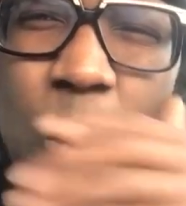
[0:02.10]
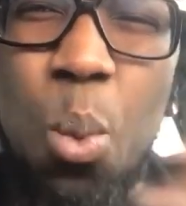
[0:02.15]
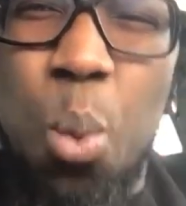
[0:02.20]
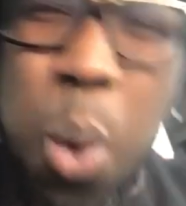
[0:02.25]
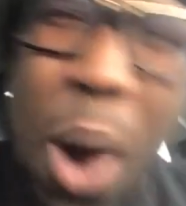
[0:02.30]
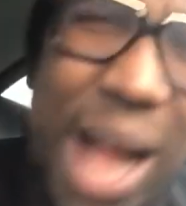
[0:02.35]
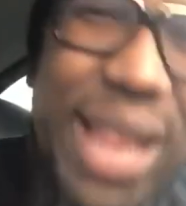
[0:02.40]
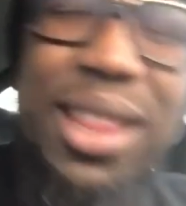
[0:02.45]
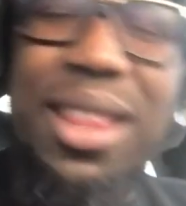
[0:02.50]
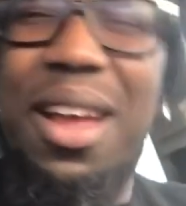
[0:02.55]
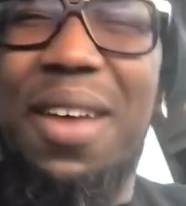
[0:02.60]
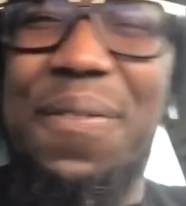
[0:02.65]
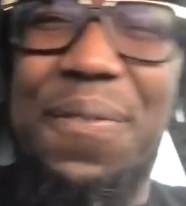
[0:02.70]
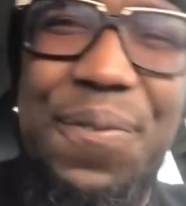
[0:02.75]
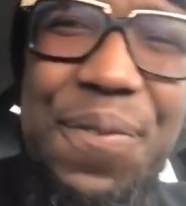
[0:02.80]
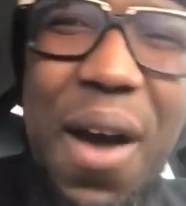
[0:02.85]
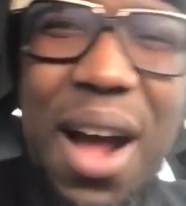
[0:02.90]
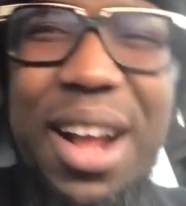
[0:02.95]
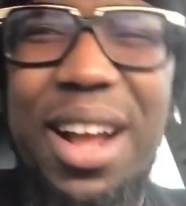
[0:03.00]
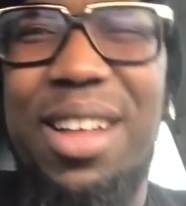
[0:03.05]
What the
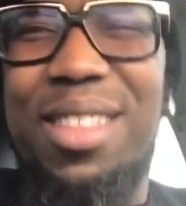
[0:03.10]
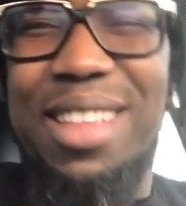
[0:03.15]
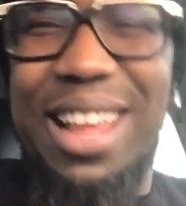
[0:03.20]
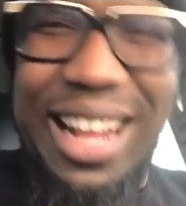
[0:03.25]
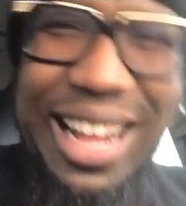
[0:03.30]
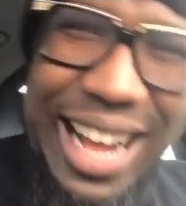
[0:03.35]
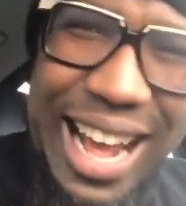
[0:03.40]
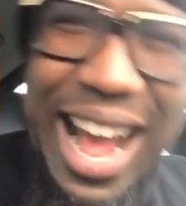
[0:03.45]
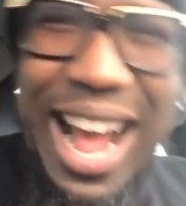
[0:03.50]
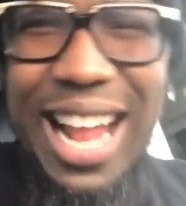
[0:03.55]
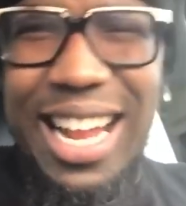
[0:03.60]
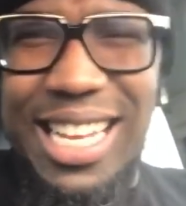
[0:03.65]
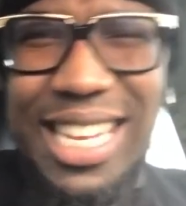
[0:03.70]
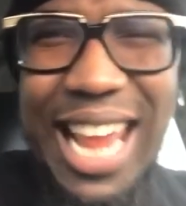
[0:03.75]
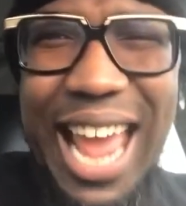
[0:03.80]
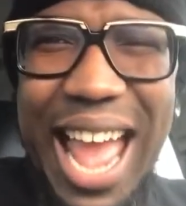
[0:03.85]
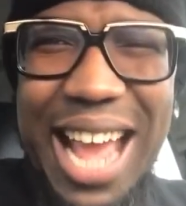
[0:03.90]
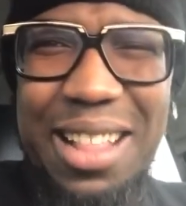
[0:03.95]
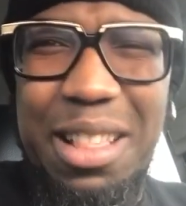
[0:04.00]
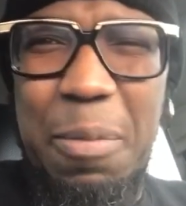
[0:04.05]
fuck is a
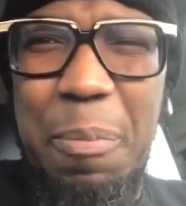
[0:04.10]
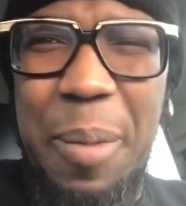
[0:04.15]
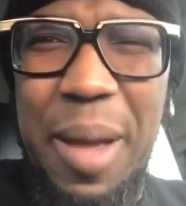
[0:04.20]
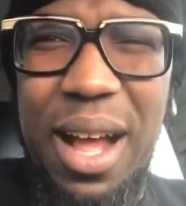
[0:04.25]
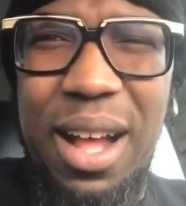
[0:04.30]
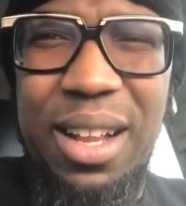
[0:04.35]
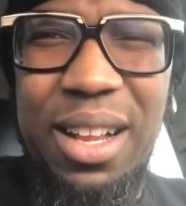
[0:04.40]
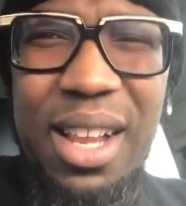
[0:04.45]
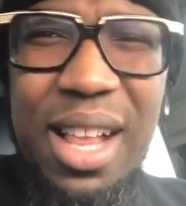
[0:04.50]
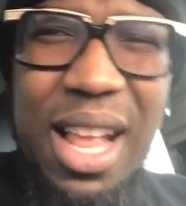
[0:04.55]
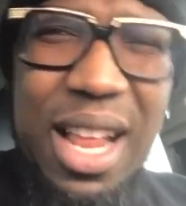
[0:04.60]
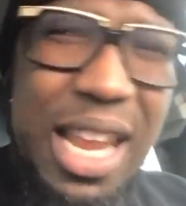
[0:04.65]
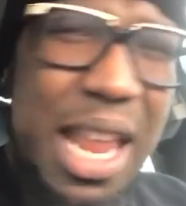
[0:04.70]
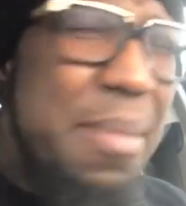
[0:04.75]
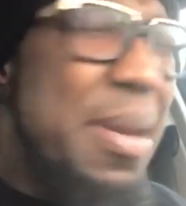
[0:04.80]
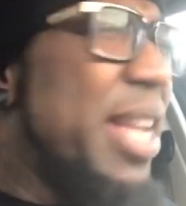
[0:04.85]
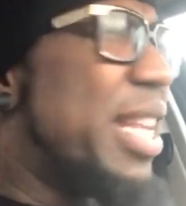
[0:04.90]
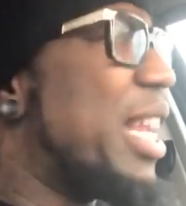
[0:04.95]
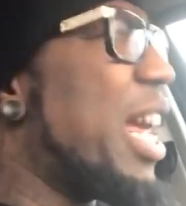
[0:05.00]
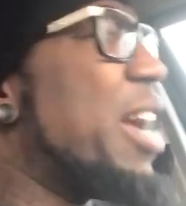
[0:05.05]
contact spell? Let
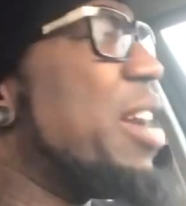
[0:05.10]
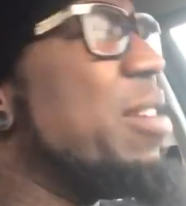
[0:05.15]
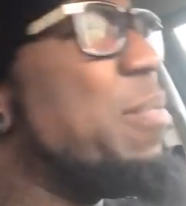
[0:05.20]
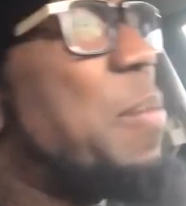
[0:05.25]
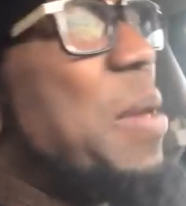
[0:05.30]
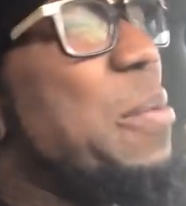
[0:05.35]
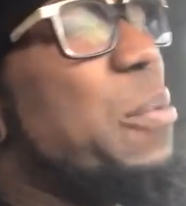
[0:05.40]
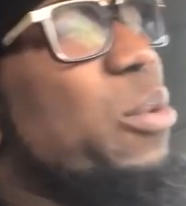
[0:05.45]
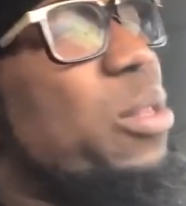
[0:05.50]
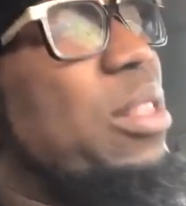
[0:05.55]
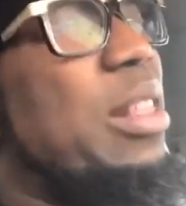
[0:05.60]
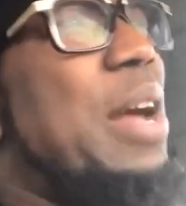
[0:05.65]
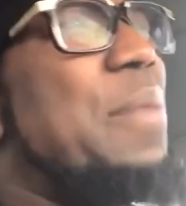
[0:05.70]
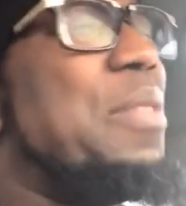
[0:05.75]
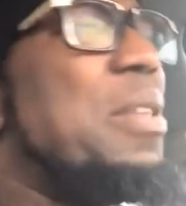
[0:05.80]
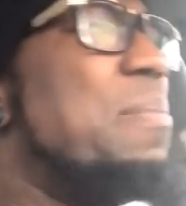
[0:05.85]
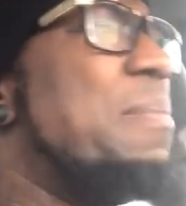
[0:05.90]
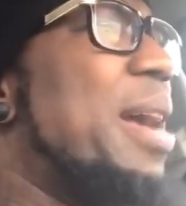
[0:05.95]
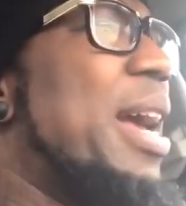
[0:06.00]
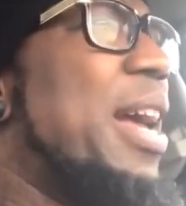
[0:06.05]
me tell you people
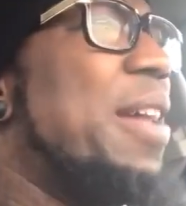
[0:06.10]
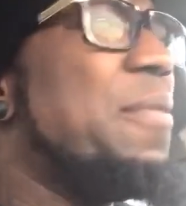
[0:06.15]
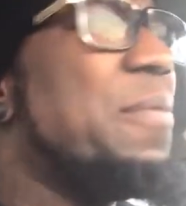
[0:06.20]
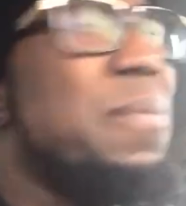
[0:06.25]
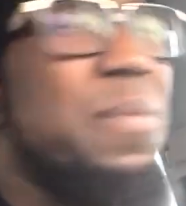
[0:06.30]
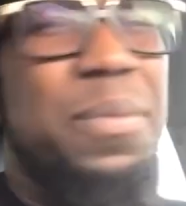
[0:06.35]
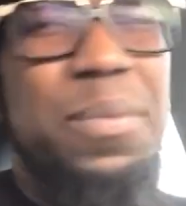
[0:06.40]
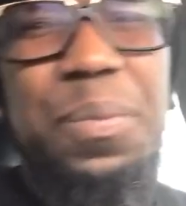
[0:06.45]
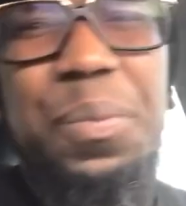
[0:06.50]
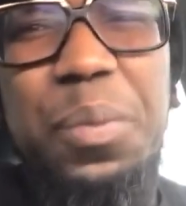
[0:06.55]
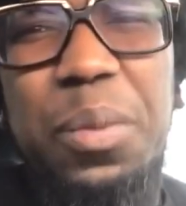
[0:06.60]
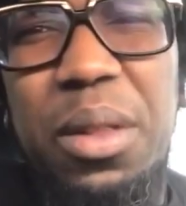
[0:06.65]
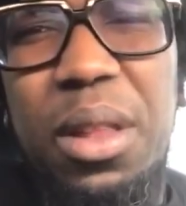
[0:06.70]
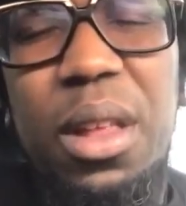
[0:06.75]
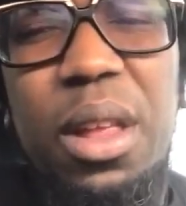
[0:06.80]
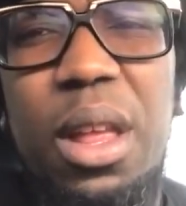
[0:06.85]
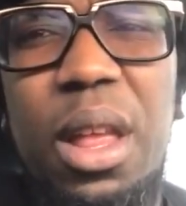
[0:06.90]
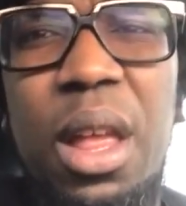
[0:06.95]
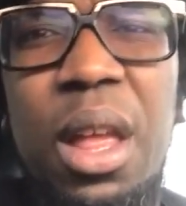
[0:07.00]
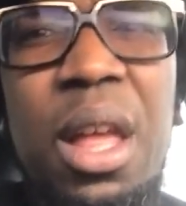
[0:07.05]
something, man.
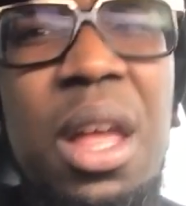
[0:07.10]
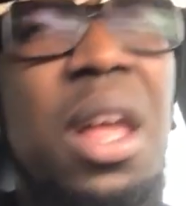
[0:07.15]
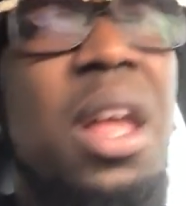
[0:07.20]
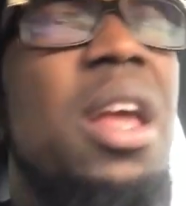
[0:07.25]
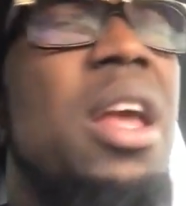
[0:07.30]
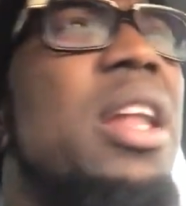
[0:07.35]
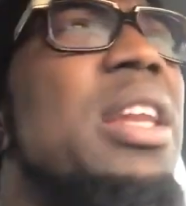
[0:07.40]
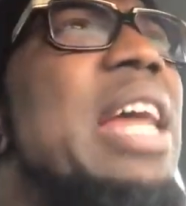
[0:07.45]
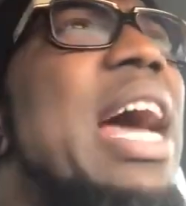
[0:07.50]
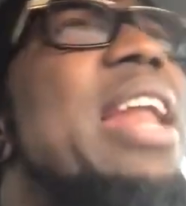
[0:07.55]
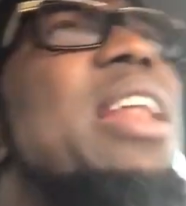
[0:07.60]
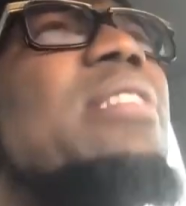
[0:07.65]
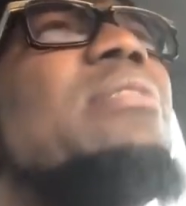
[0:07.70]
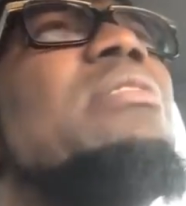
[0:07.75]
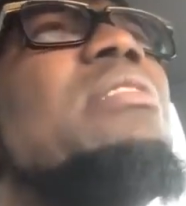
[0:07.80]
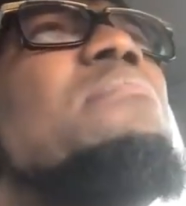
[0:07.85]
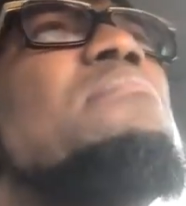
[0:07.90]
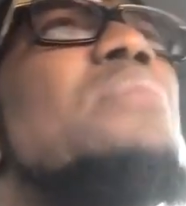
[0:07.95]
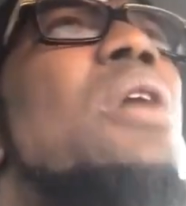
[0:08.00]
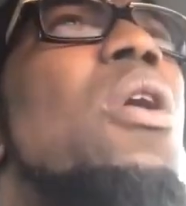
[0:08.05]
That is
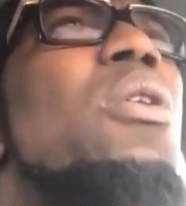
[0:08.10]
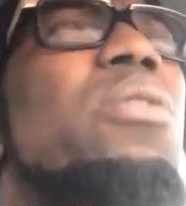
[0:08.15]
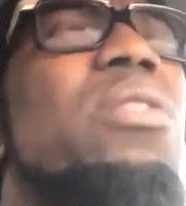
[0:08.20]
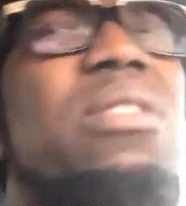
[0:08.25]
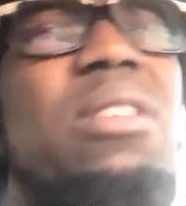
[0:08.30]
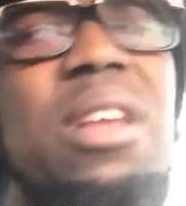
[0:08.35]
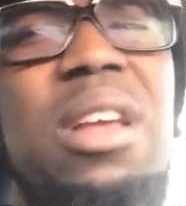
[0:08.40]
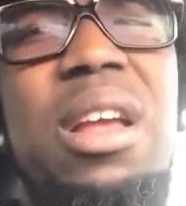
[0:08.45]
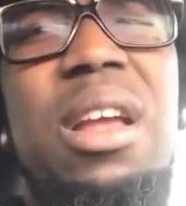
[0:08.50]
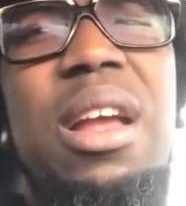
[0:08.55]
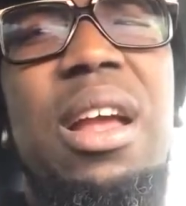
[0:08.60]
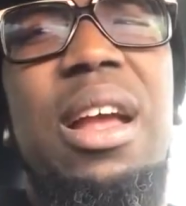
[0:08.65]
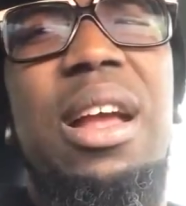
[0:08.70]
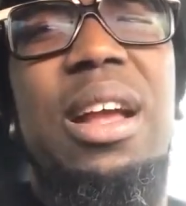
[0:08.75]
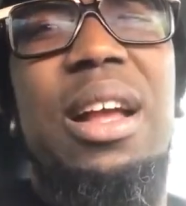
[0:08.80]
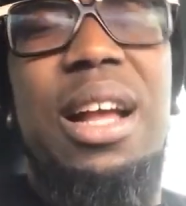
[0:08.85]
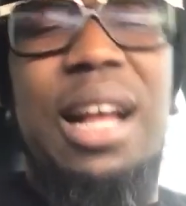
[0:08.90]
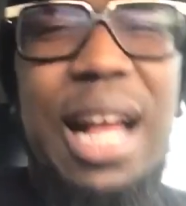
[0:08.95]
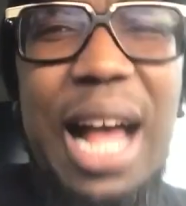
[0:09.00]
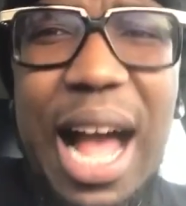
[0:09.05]
the most
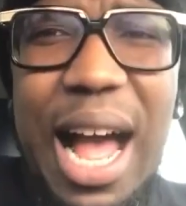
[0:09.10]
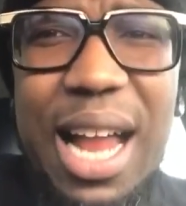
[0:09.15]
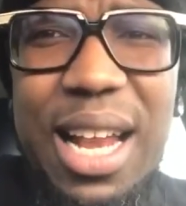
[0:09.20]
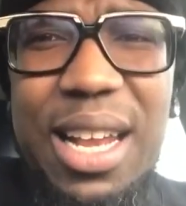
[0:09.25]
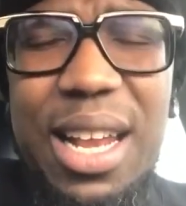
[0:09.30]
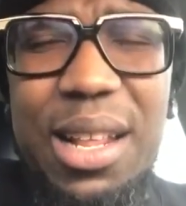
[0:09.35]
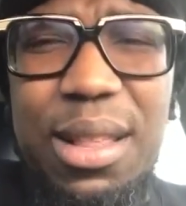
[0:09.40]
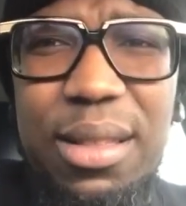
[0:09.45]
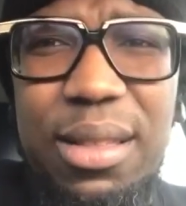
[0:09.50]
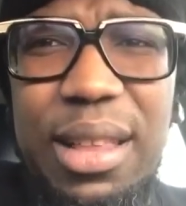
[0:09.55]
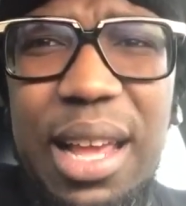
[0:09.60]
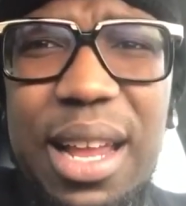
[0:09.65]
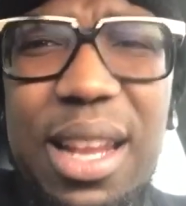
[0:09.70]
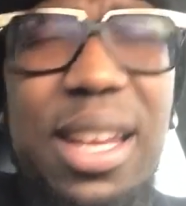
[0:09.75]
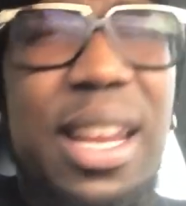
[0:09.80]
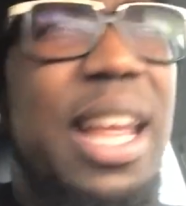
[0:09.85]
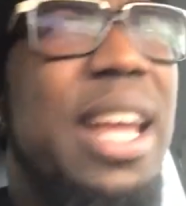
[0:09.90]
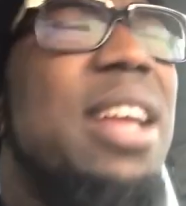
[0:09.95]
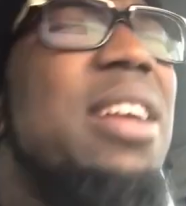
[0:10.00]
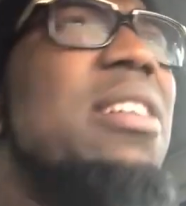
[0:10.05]

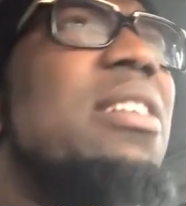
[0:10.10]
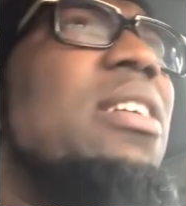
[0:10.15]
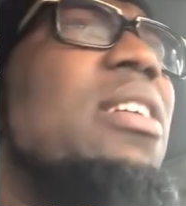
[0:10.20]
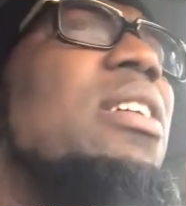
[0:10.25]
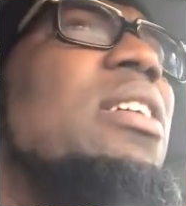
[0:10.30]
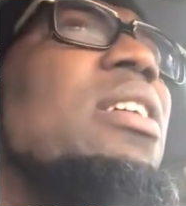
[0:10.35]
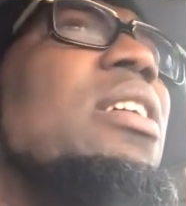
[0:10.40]
condescending,